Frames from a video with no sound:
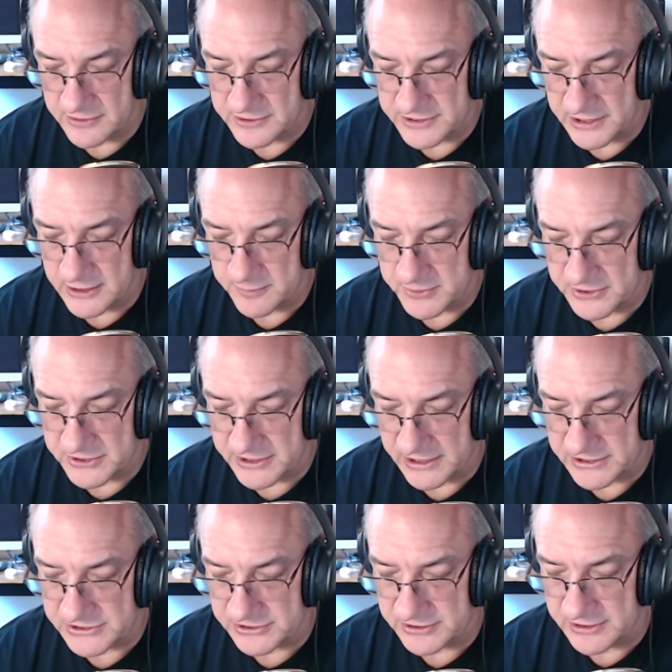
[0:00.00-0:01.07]
data
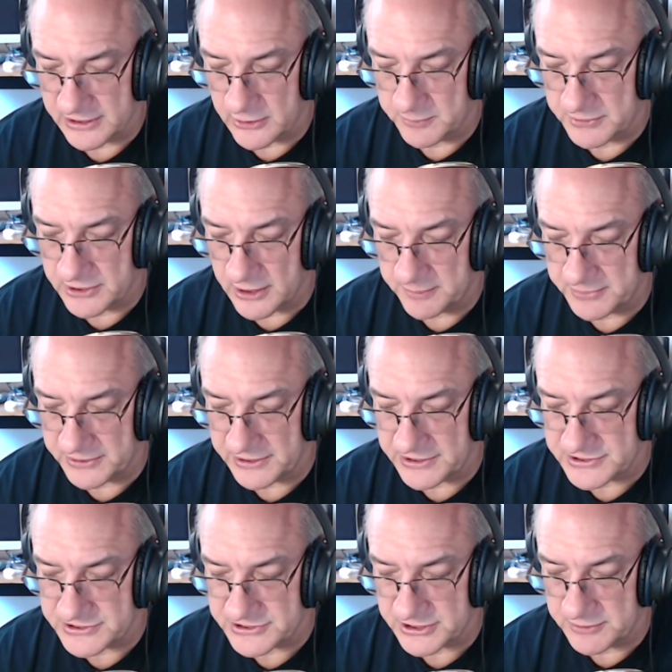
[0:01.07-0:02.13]
protection help
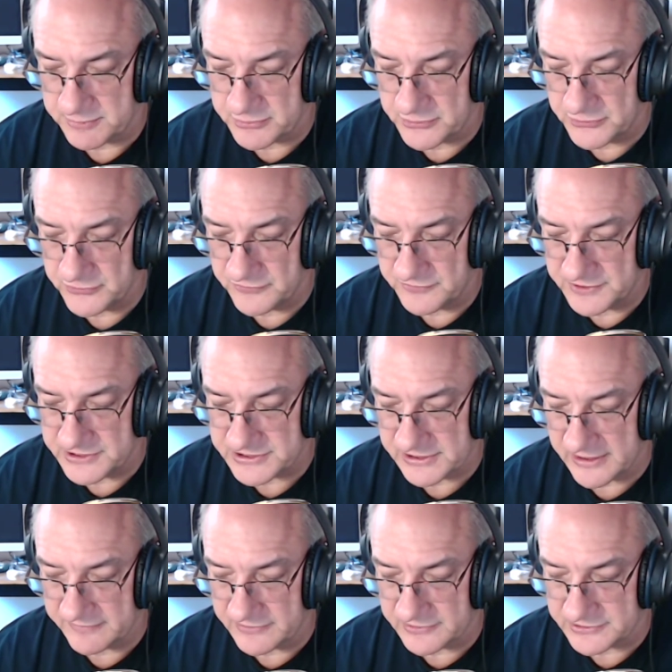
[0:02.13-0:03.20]
companies improve these
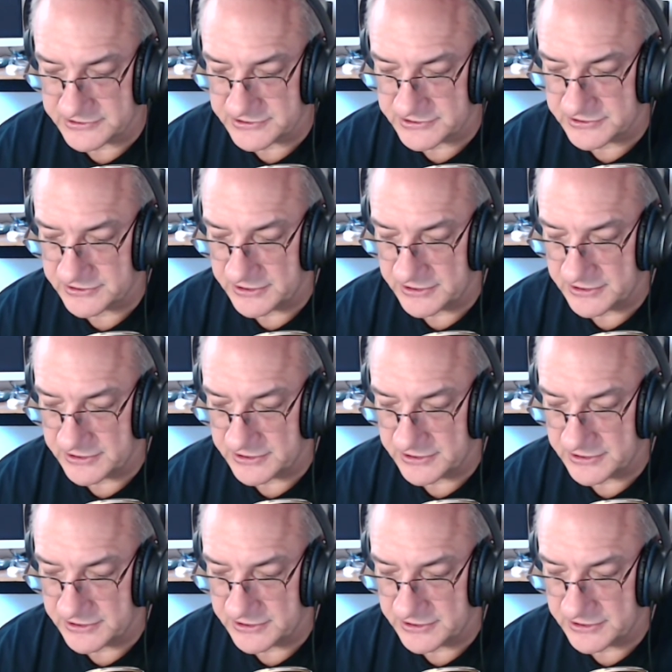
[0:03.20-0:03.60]
levels?